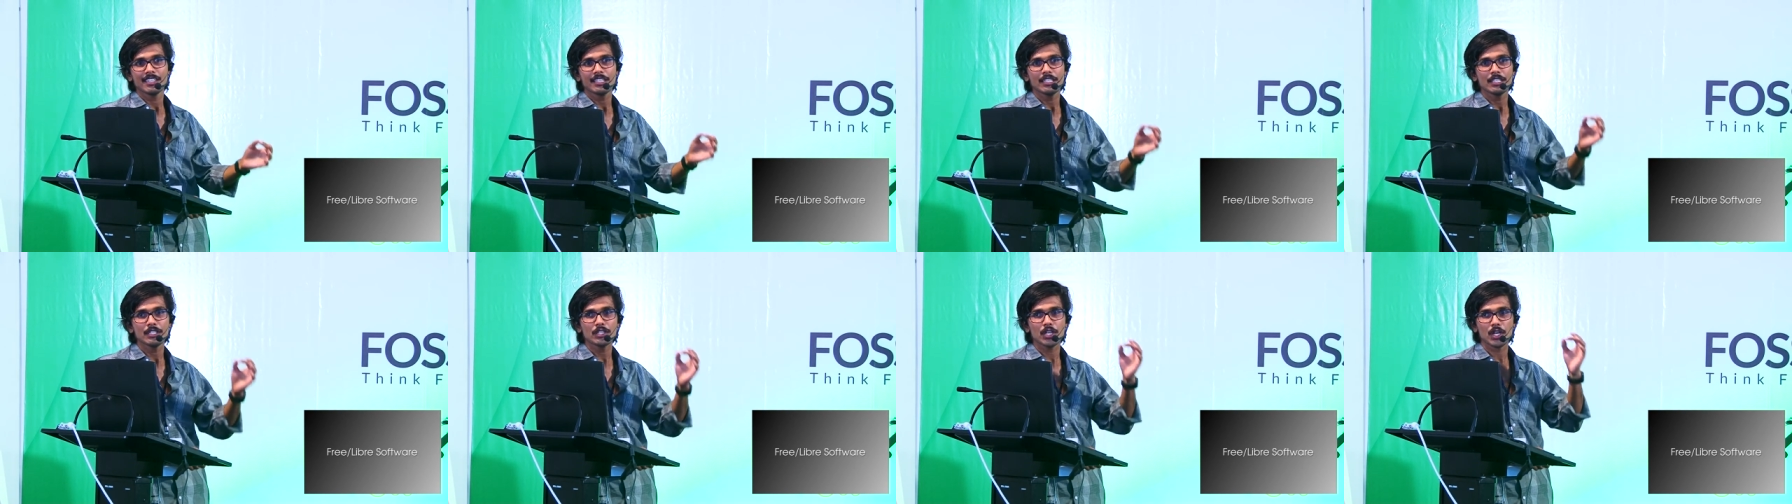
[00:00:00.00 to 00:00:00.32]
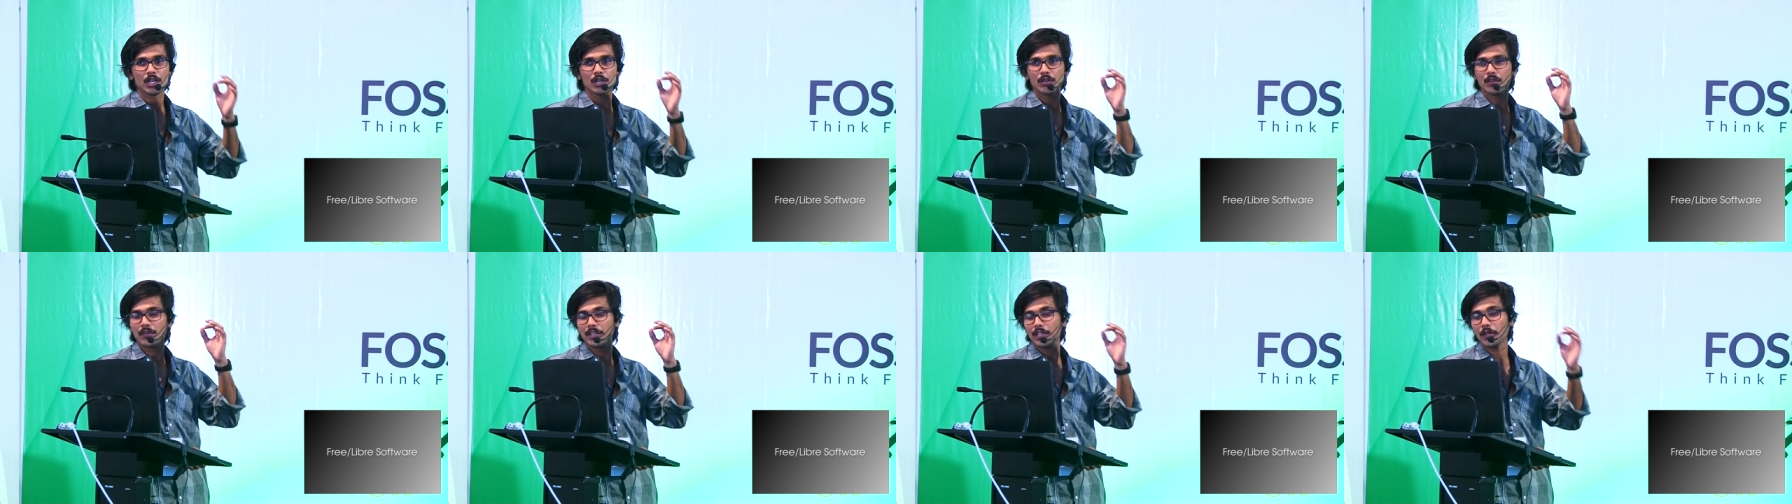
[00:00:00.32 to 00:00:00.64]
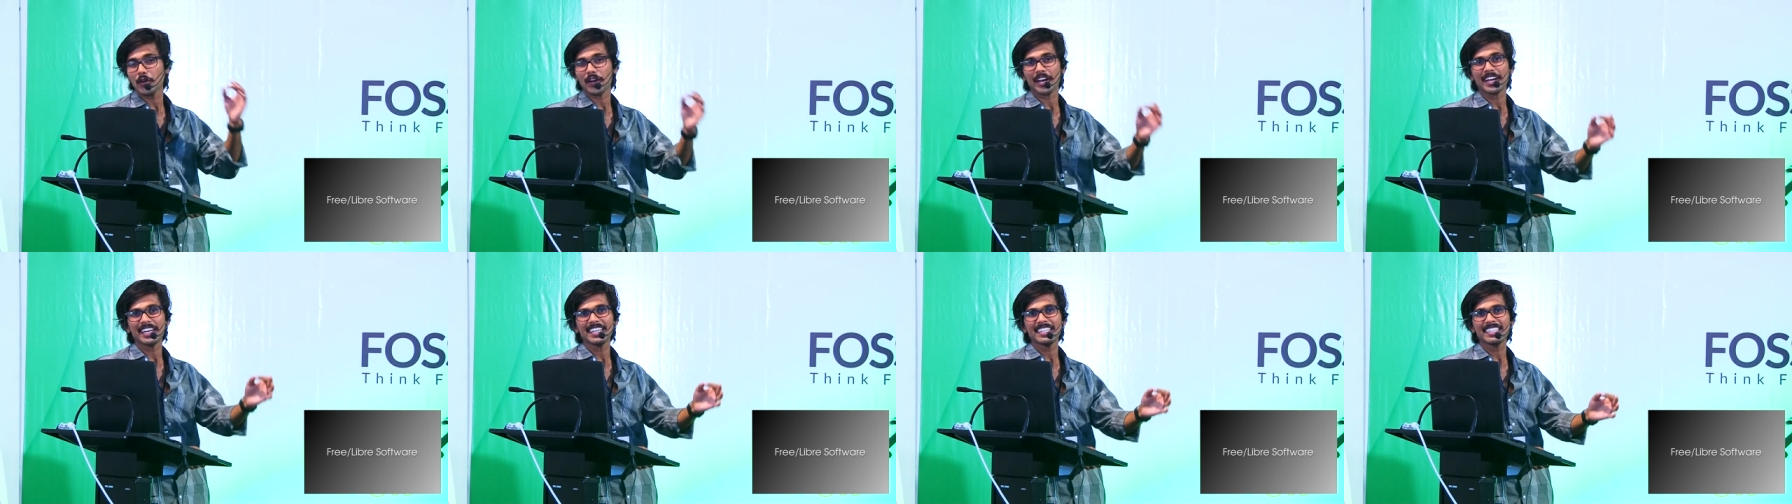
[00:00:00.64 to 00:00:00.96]
you're, when
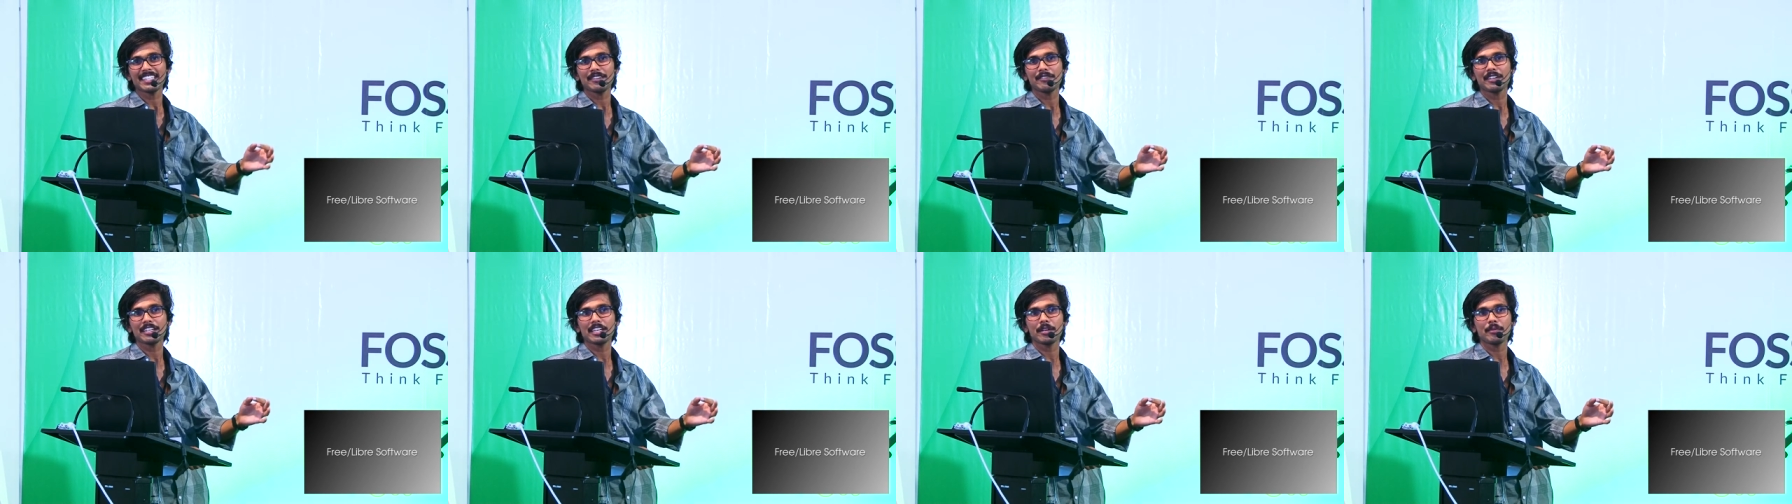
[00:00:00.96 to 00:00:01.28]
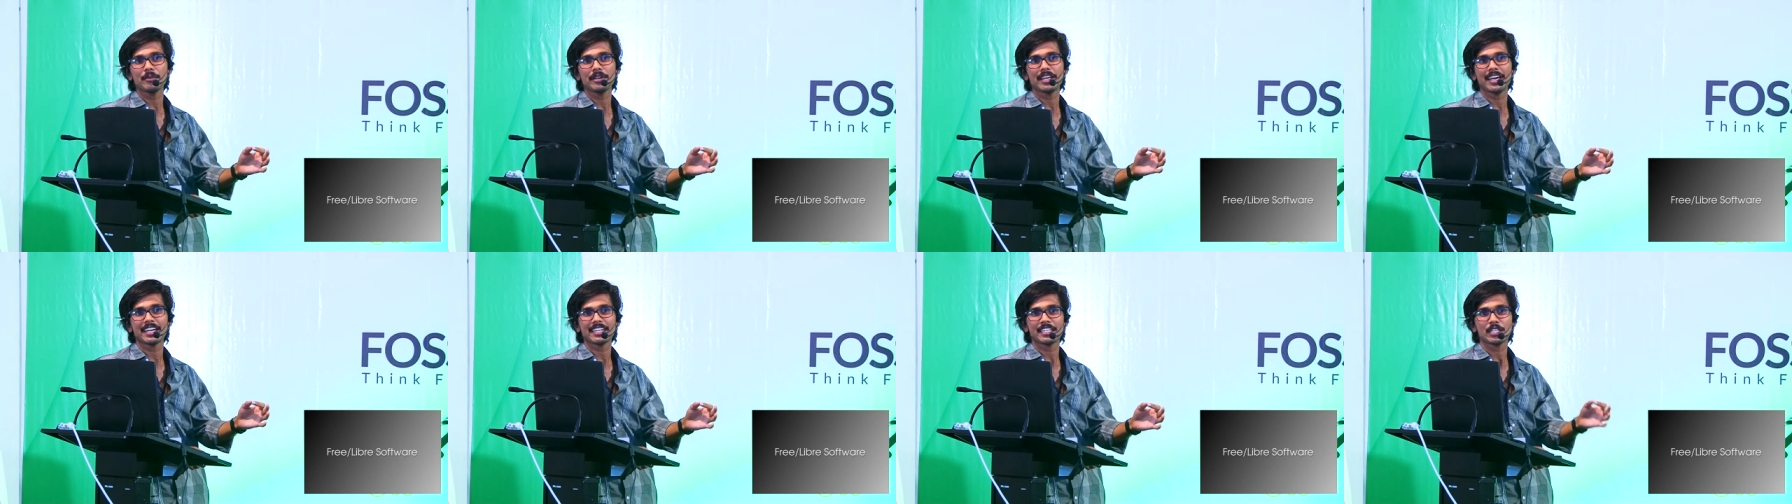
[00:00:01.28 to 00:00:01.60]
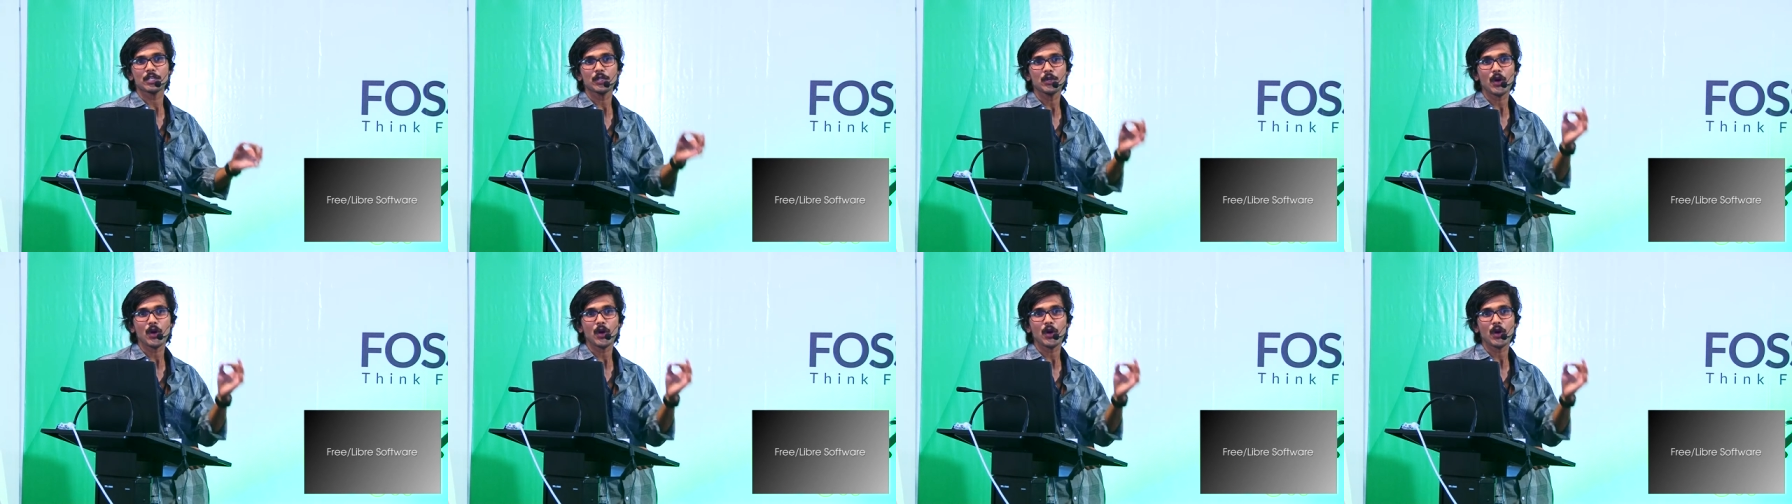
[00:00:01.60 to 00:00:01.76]
you're editing Wikipedia article,